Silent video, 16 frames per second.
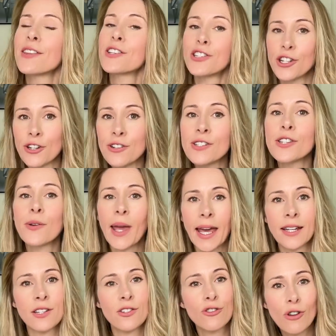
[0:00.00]
students who get
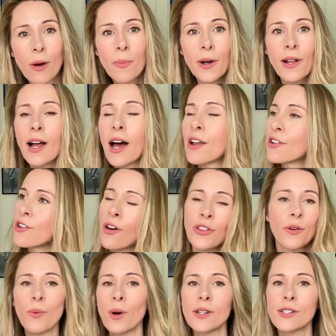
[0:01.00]
into trouble are not
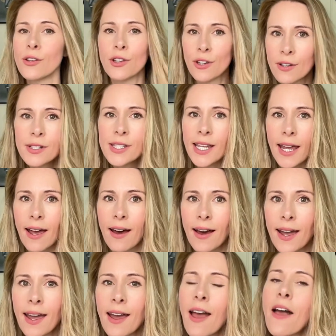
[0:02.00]
the ones who used
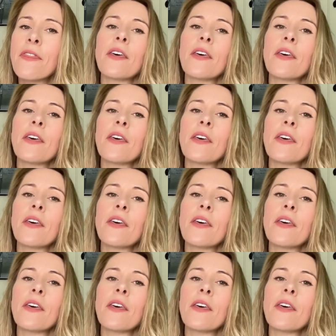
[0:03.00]
AI,